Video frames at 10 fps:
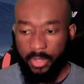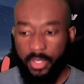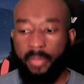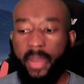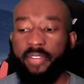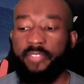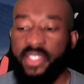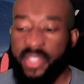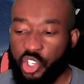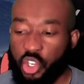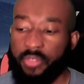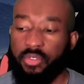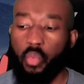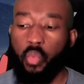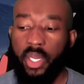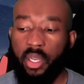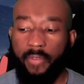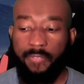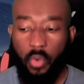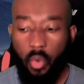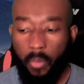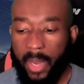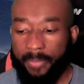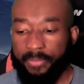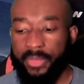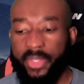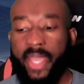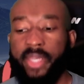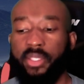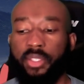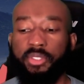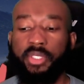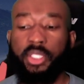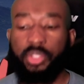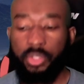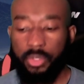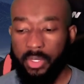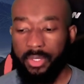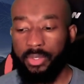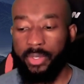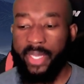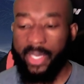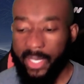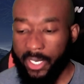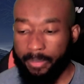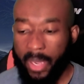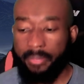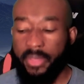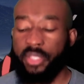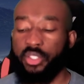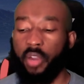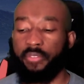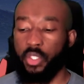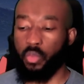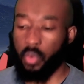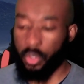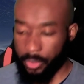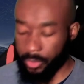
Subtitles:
The manifestation of the will of Loba then continued to declare by means of his word.